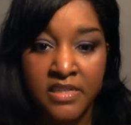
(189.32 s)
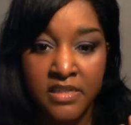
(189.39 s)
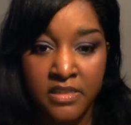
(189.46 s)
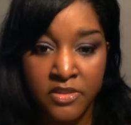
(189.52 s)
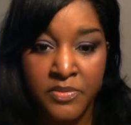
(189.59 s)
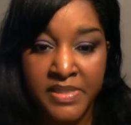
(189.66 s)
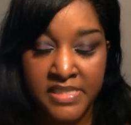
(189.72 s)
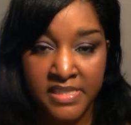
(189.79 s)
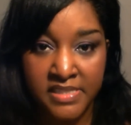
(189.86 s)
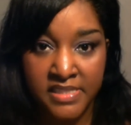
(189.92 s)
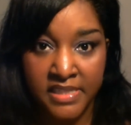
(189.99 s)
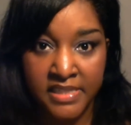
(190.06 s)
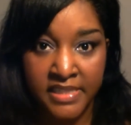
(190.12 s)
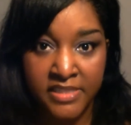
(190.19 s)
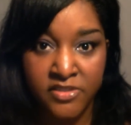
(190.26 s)
But
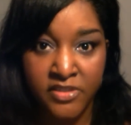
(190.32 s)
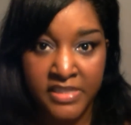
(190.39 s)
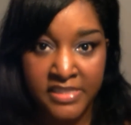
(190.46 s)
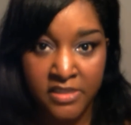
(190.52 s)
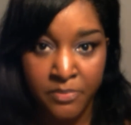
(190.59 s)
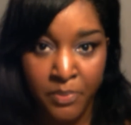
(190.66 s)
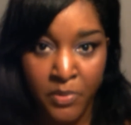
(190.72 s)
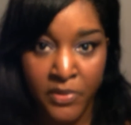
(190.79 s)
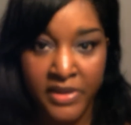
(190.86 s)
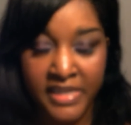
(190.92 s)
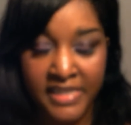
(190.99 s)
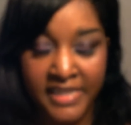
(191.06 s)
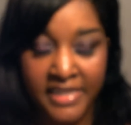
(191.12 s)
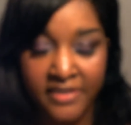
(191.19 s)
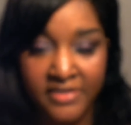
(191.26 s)
because the 360
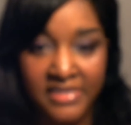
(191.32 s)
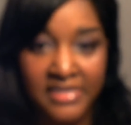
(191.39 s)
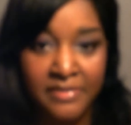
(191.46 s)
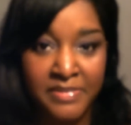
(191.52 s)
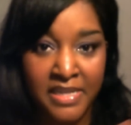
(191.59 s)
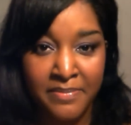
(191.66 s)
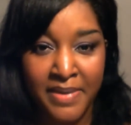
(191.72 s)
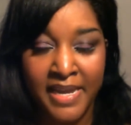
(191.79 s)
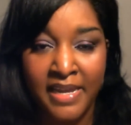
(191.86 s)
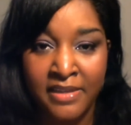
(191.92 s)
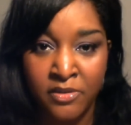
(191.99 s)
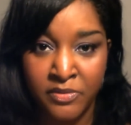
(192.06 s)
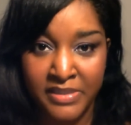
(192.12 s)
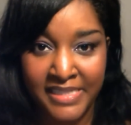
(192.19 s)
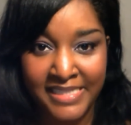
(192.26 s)
cleanser is a pore
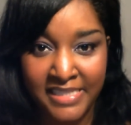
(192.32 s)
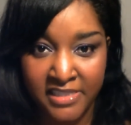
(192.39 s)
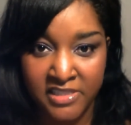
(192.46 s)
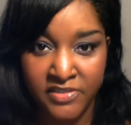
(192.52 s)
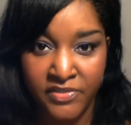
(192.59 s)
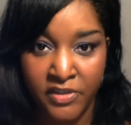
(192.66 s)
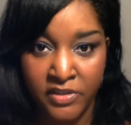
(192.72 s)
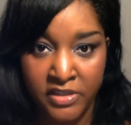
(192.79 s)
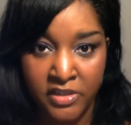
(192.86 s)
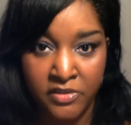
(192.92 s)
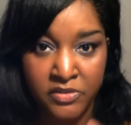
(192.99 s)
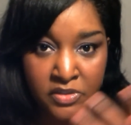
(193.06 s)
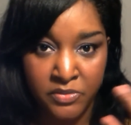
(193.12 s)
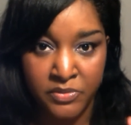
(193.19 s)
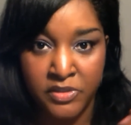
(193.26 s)
cleaner, sometimes I
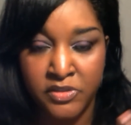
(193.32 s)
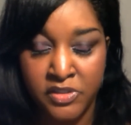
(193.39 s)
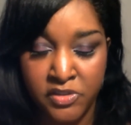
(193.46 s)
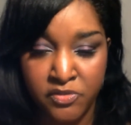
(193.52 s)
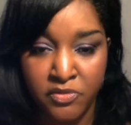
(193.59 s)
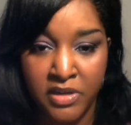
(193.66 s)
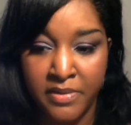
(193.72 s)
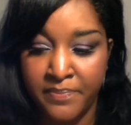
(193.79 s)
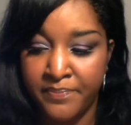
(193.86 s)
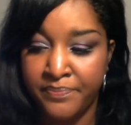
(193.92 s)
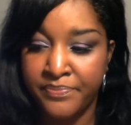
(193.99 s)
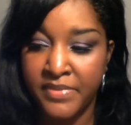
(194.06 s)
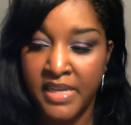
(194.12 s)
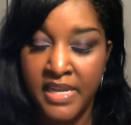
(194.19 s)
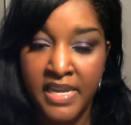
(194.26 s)
don't need to exfoliate,
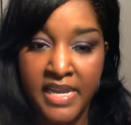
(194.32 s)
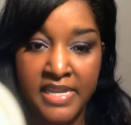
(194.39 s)
to use a